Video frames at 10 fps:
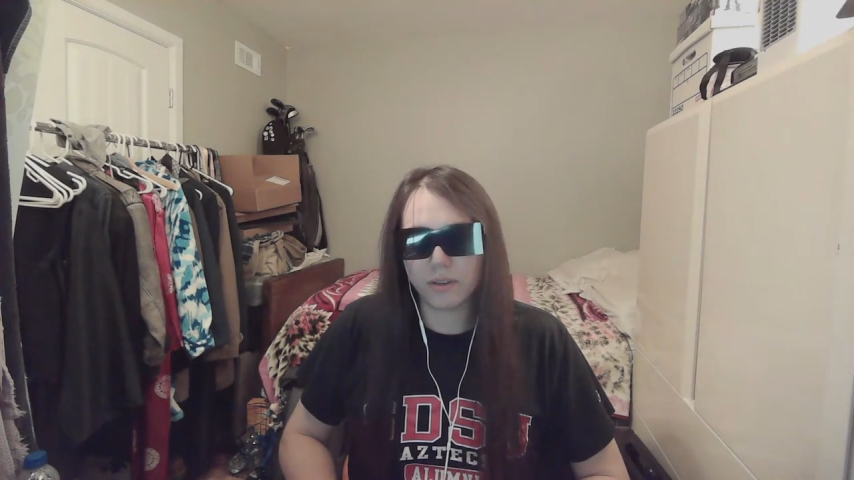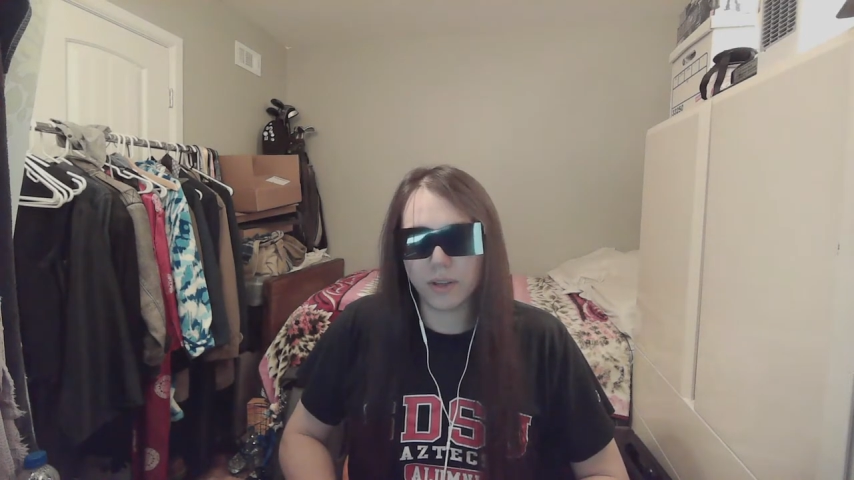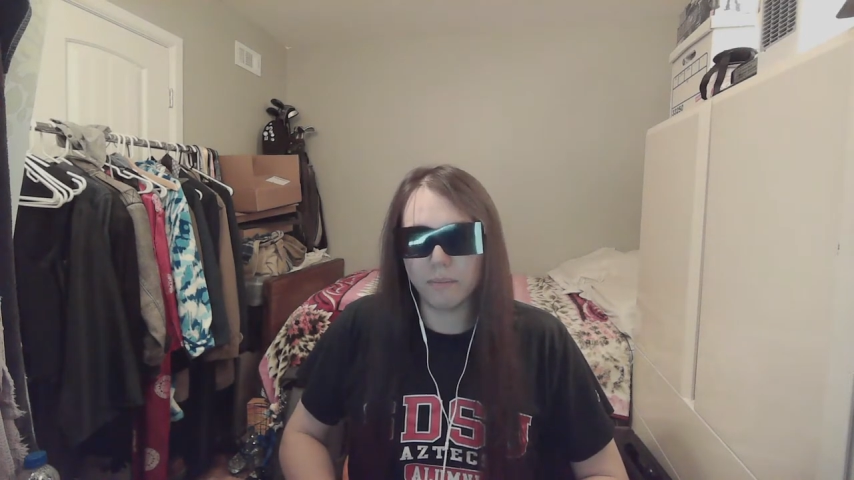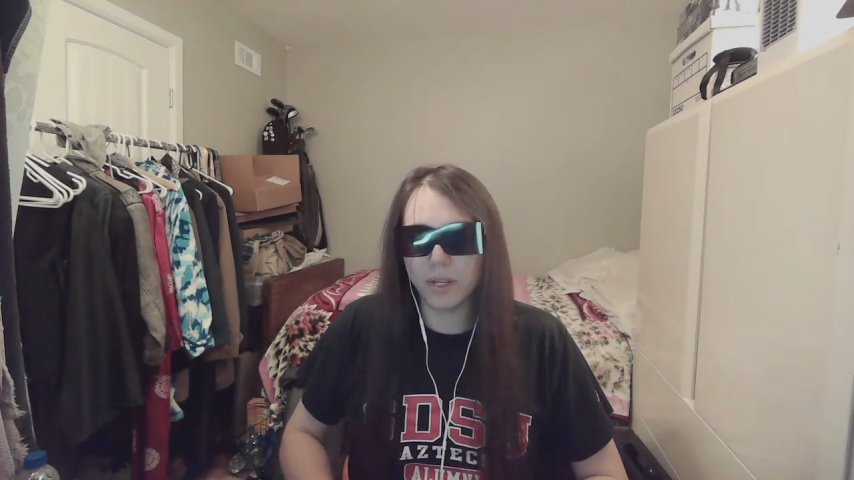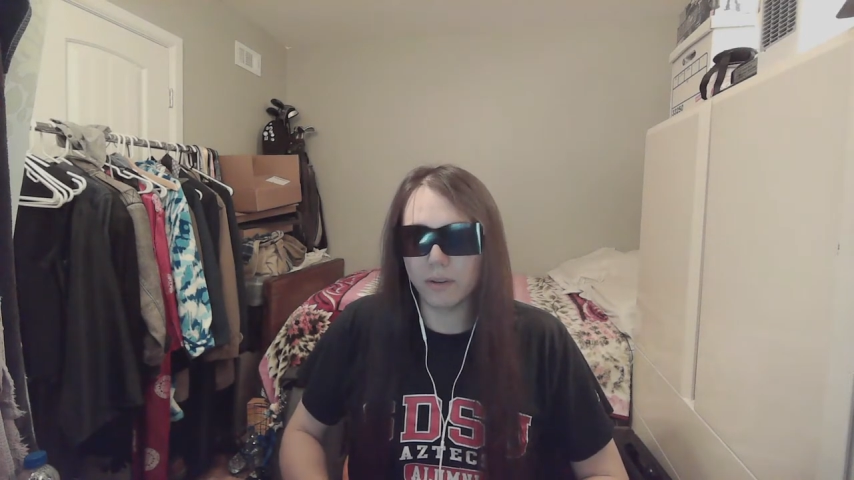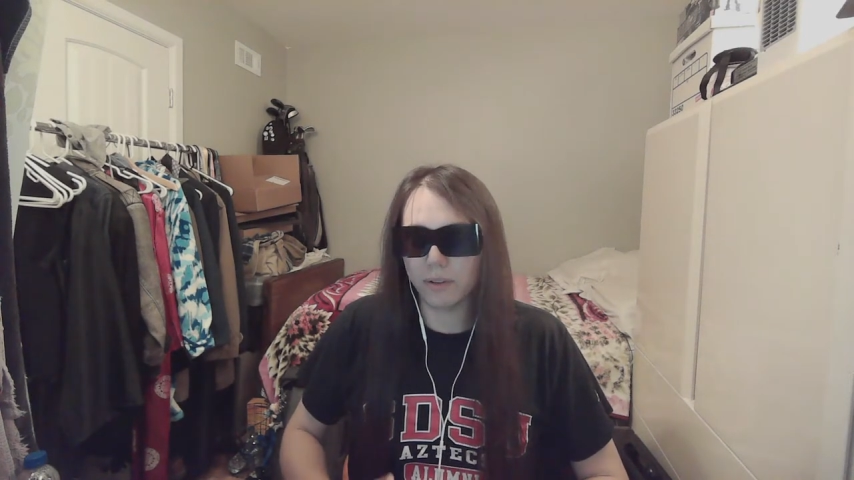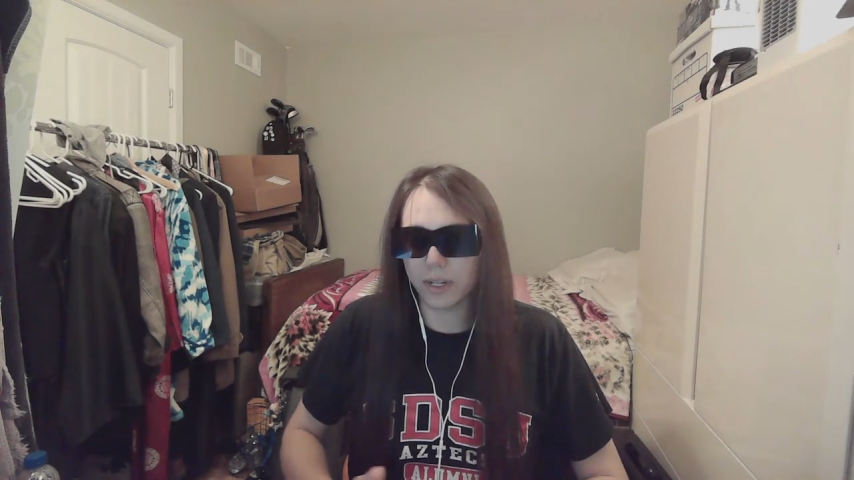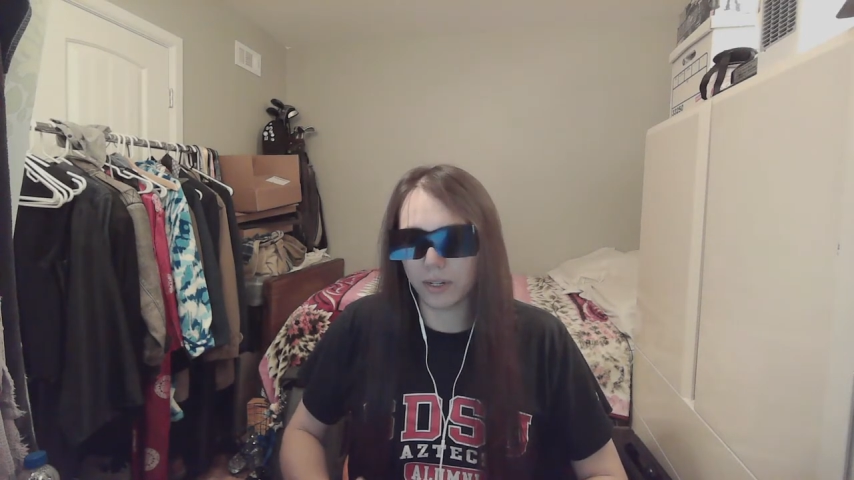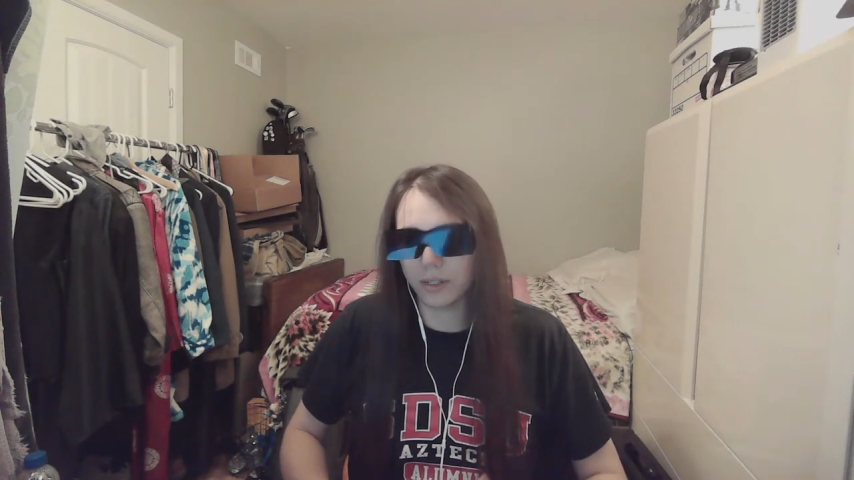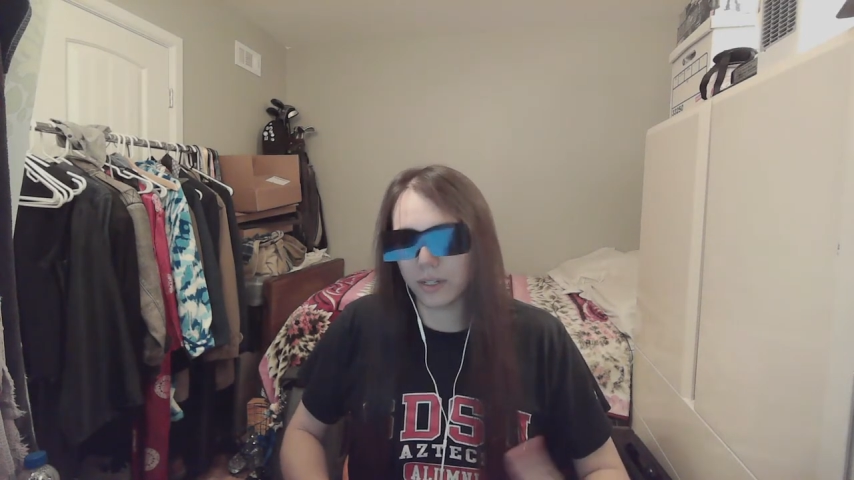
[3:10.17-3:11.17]
me
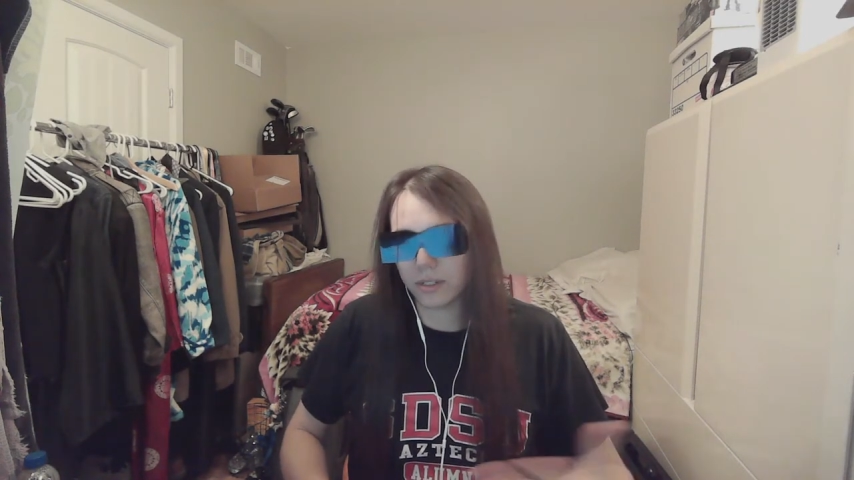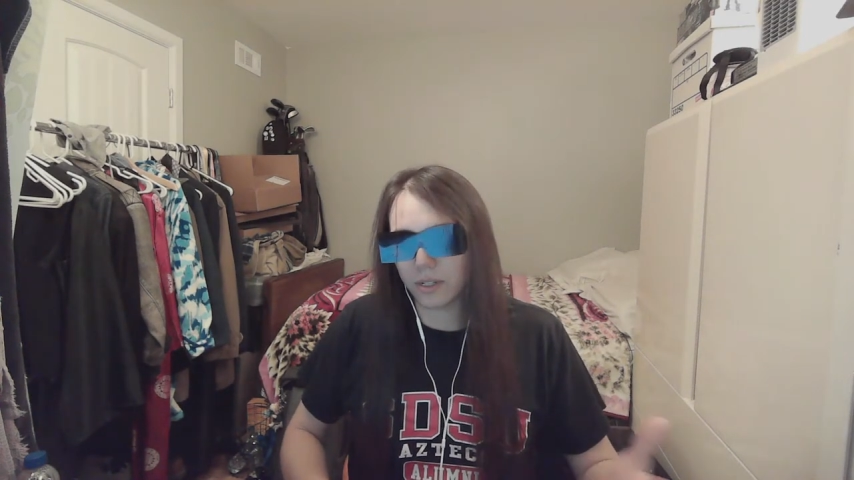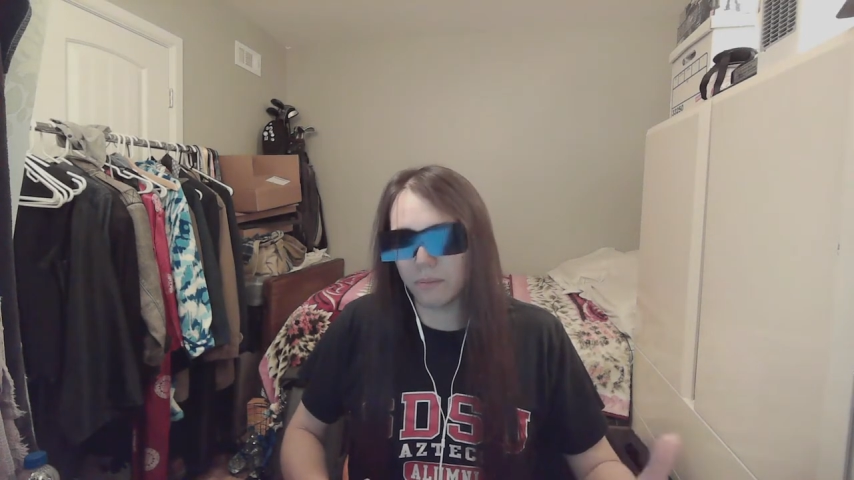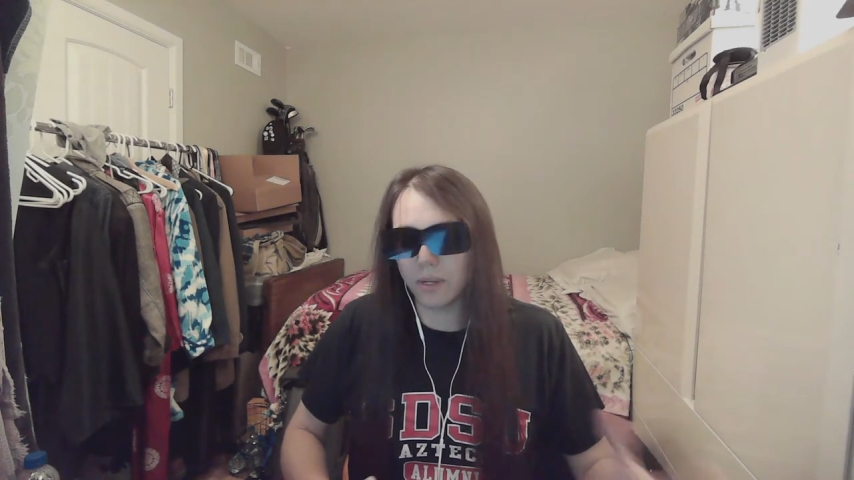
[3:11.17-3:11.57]
like I said,